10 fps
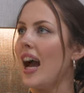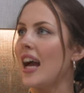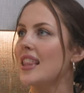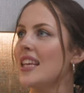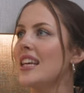
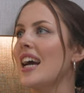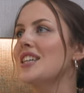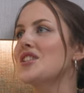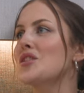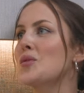I think
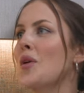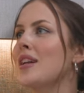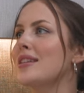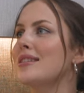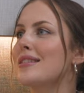I just
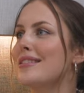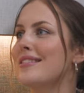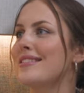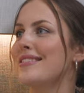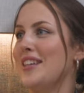wanted
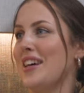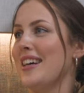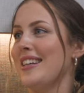to,